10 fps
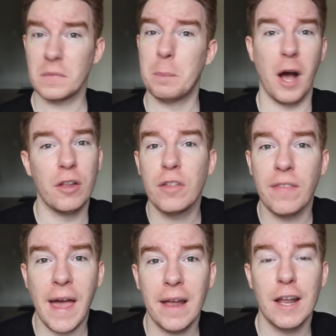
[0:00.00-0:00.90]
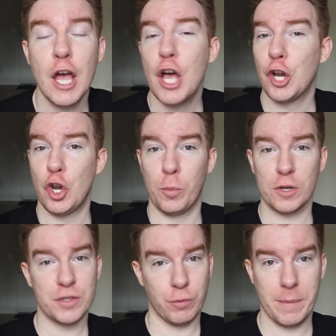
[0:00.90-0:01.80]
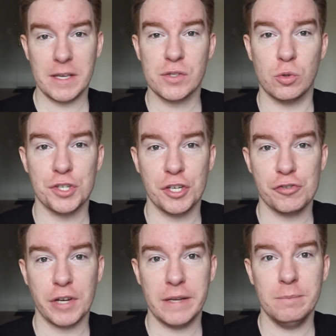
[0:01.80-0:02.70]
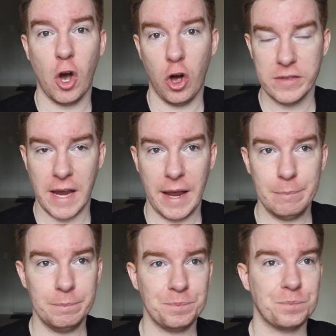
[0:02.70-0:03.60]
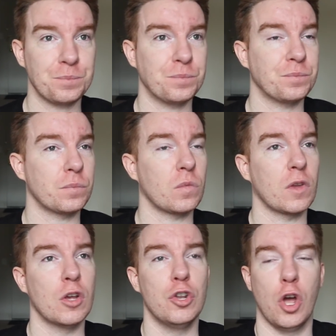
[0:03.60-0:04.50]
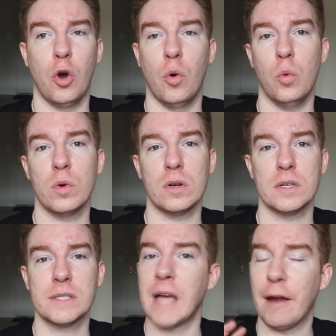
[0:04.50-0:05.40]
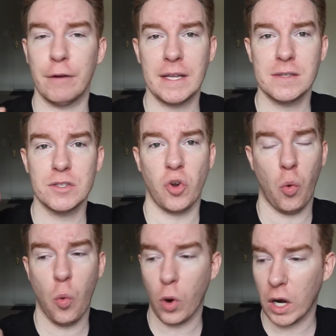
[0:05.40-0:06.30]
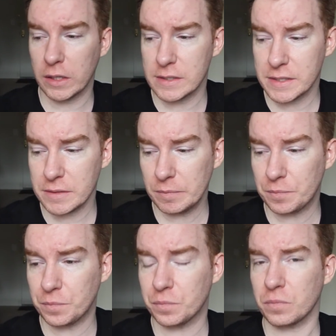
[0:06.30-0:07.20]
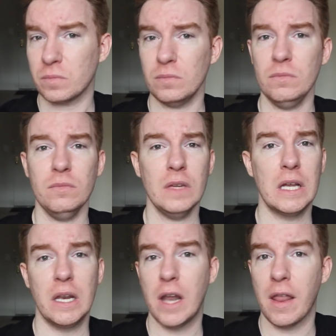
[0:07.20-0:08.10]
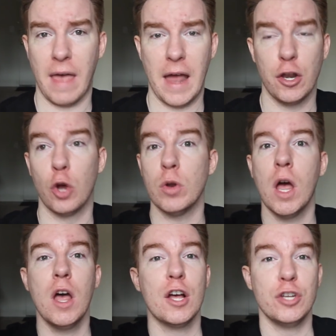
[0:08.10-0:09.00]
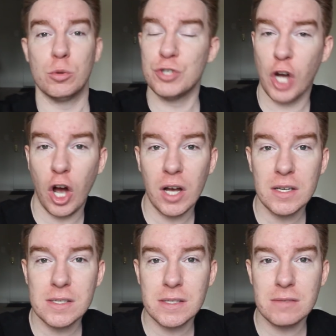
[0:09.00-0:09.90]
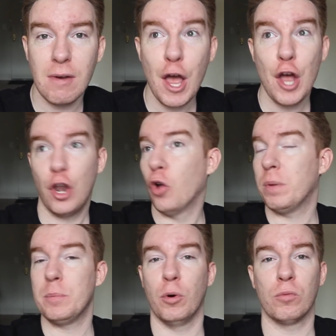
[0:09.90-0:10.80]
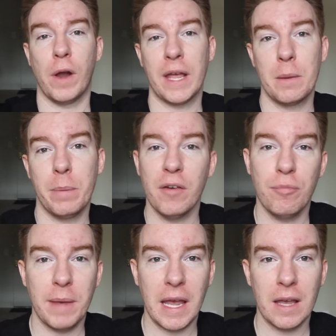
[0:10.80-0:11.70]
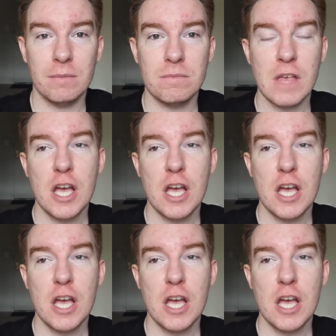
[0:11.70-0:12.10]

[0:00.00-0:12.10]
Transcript: But other than that, no more screaming school children all day. No sirens, no horns, none of that. No, no dogs, no people running above me.